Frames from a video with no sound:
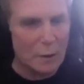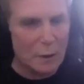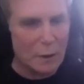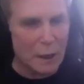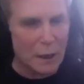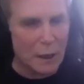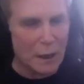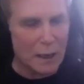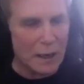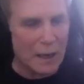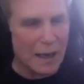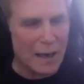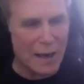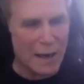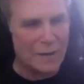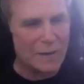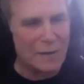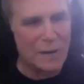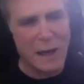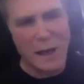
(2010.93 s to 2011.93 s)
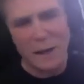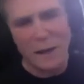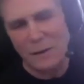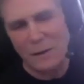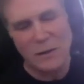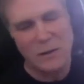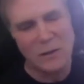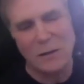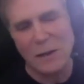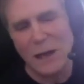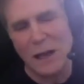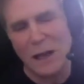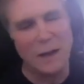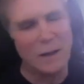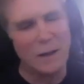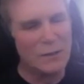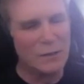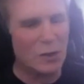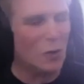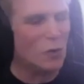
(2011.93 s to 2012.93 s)
uh, and it's not, this is not a
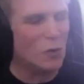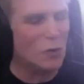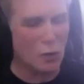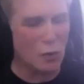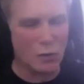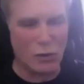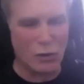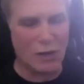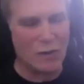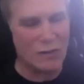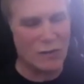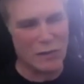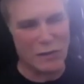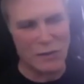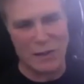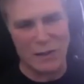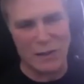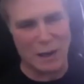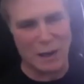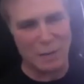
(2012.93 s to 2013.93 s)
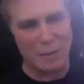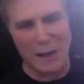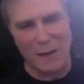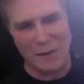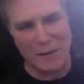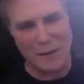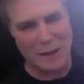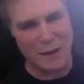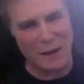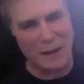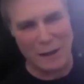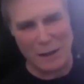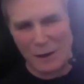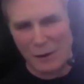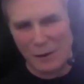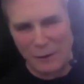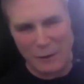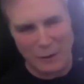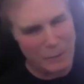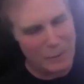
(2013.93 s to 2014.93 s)
social justice thing. I'm not saying, you
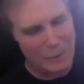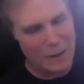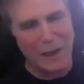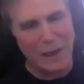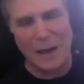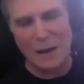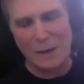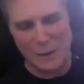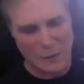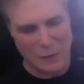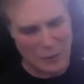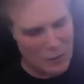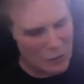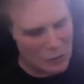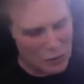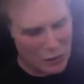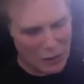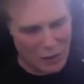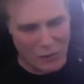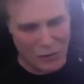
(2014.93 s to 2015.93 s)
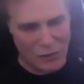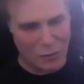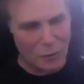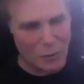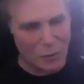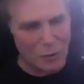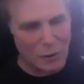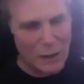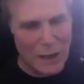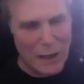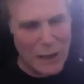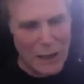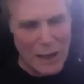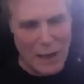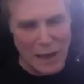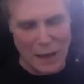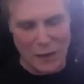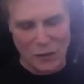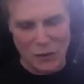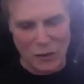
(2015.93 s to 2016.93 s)
know, oh my God, it's going to change the world.
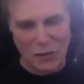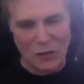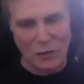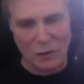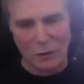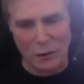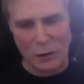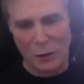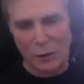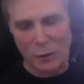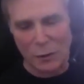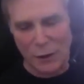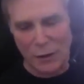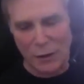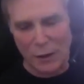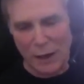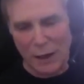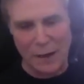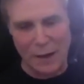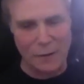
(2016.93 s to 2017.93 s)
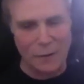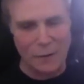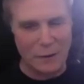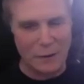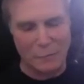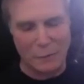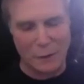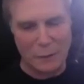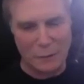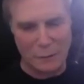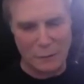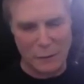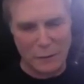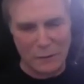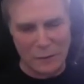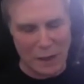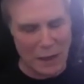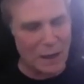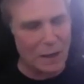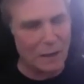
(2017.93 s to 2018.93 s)
It's just a little thing that I think, well, it's
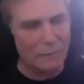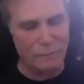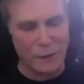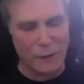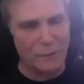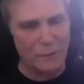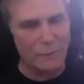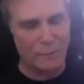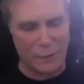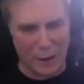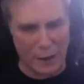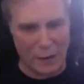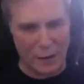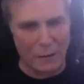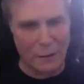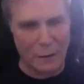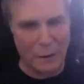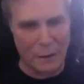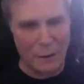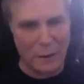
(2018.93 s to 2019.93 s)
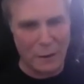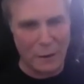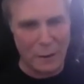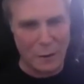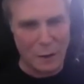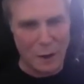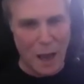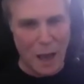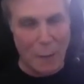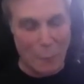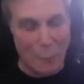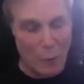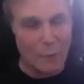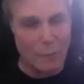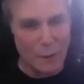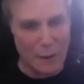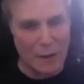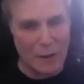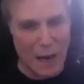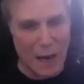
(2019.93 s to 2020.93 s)
kind of not fair. And we've
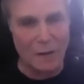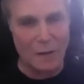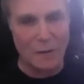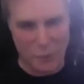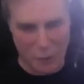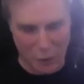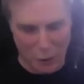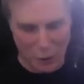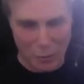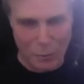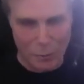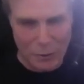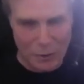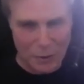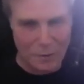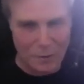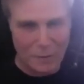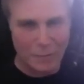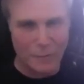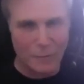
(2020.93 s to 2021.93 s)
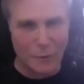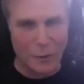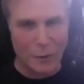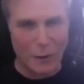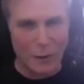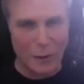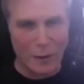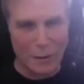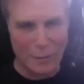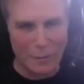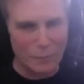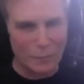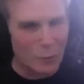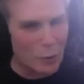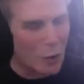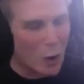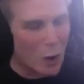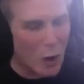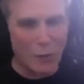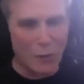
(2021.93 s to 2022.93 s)
been kind of duped for, for
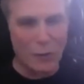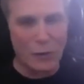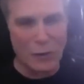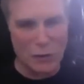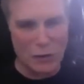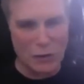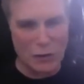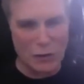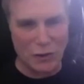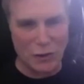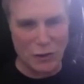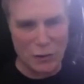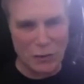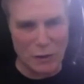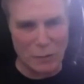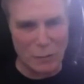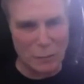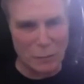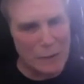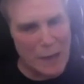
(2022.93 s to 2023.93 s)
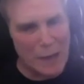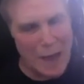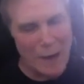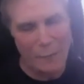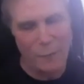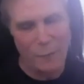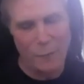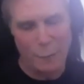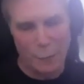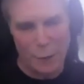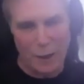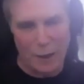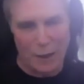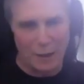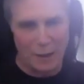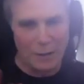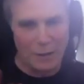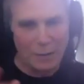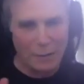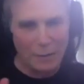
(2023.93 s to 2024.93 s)
all these years that that
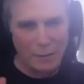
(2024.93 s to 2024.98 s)
free,